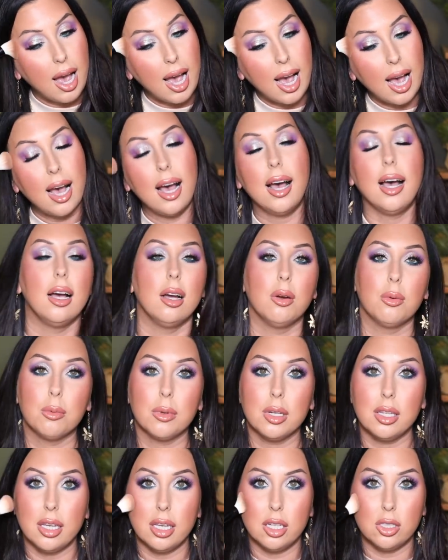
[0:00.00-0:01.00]
I
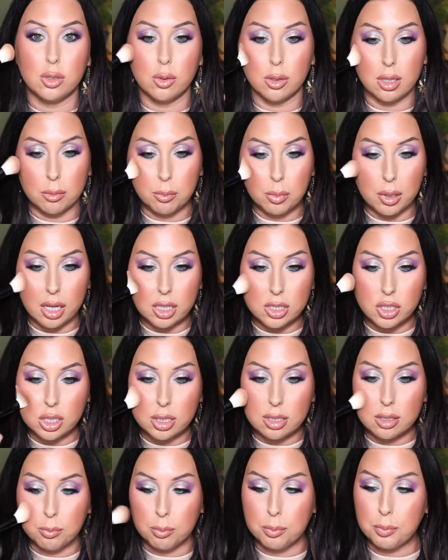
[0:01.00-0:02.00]
really enjoy the
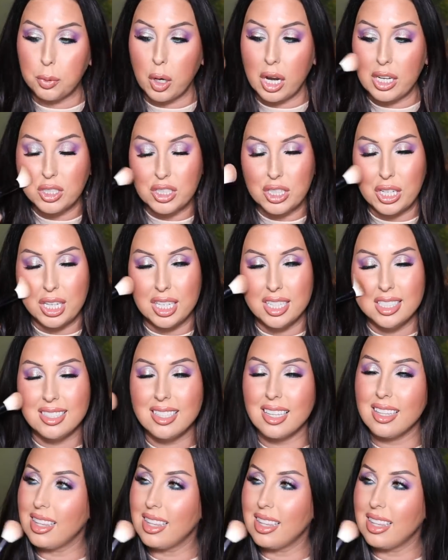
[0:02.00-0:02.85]
brushes.